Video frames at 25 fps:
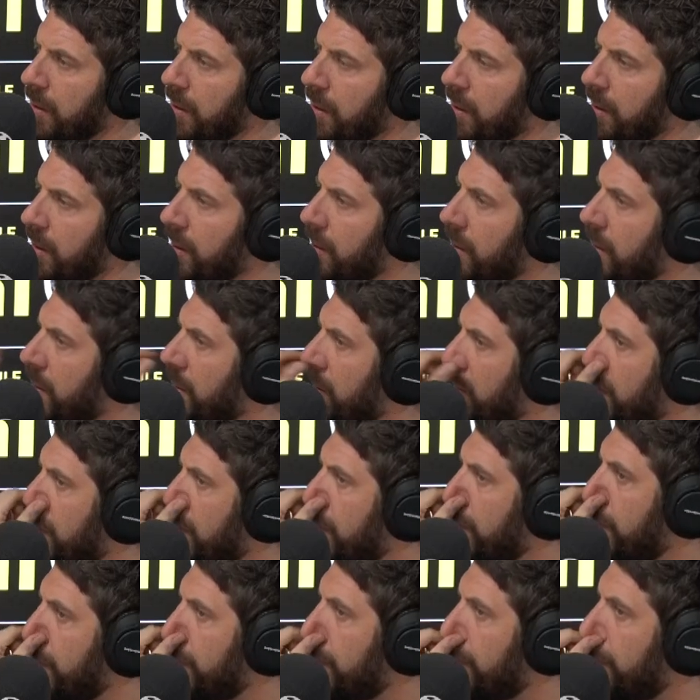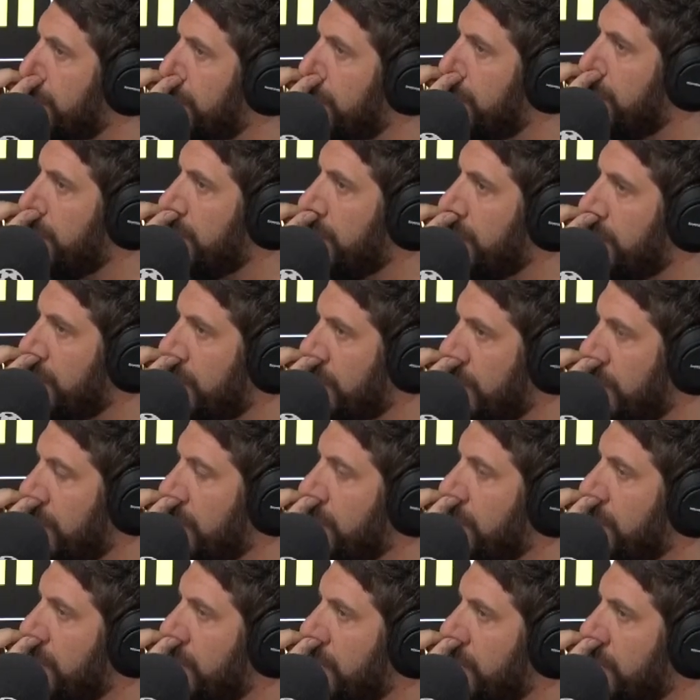
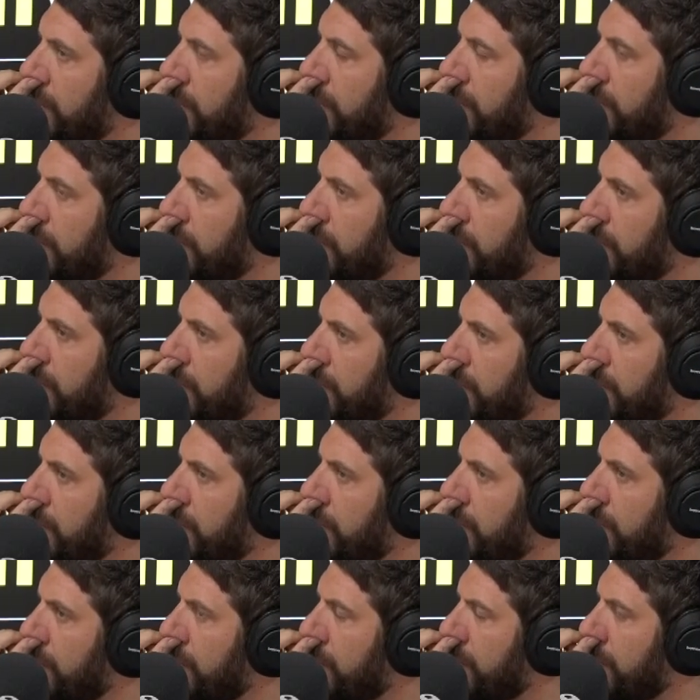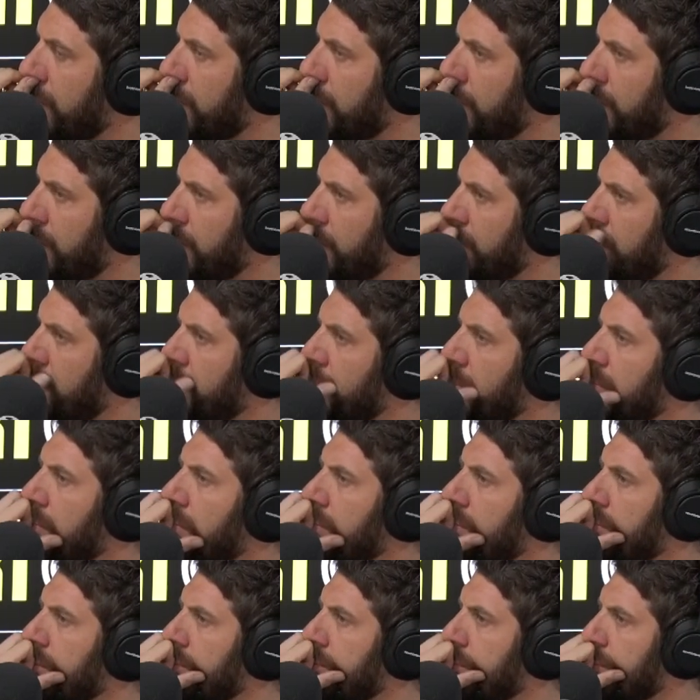
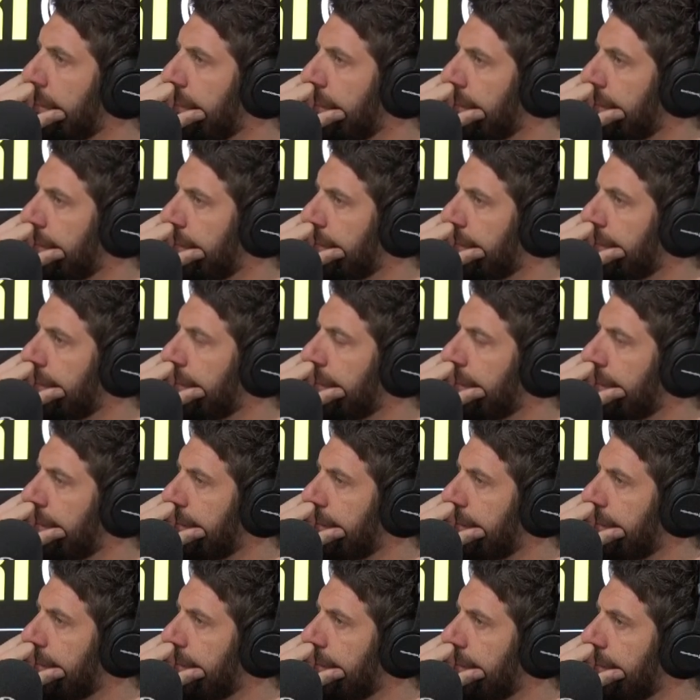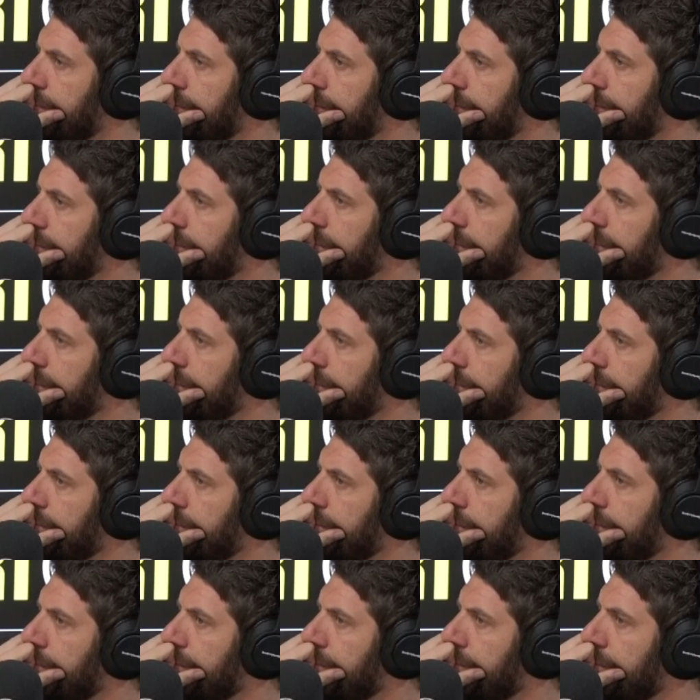
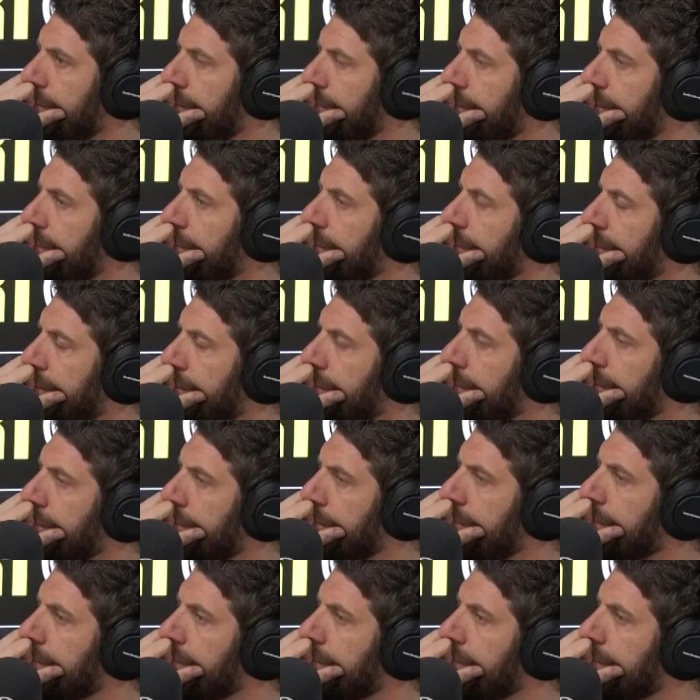This person isn't speaking.